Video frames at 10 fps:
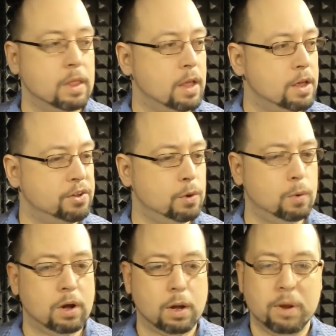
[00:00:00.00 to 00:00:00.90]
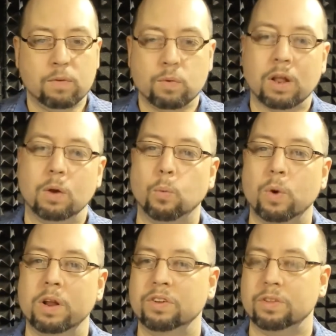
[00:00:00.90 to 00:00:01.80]
So, I mean, really, what
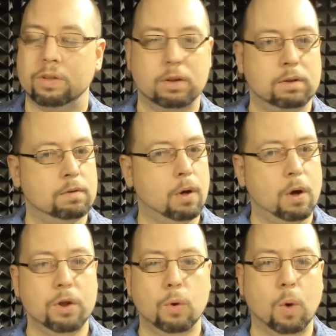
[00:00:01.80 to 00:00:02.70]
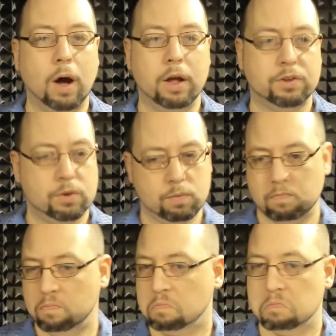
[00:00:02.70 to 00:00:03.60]
is audio-wise?
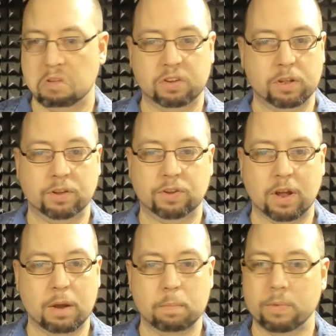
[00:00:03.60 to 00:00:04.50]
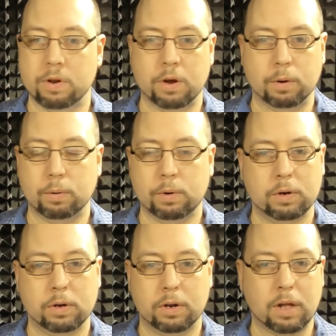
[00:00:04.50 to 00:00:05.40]
Is it the same? No,
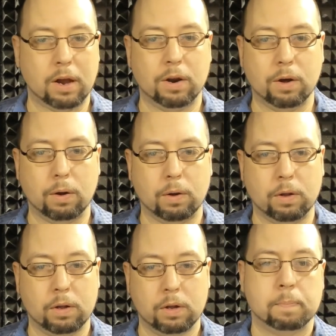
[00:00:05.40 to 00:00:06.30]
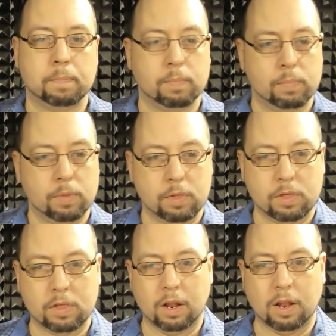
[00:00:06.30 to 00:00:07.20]
not at all.
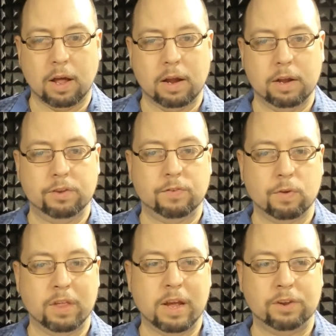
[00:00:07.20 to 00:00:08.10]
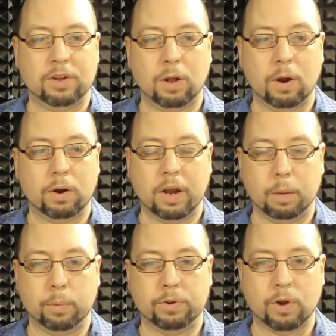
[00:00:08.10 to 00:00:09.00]
The lines for the XLR
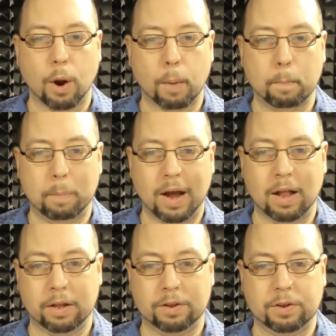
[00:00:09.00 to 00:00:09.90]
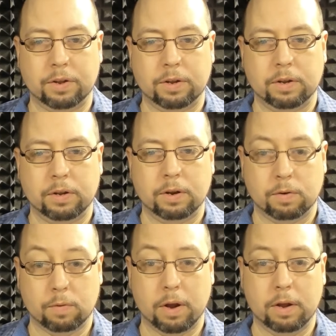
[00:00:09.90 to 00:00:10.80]
cables are balanced,
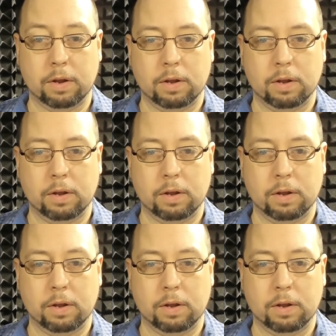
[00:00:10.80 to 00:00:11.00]
right?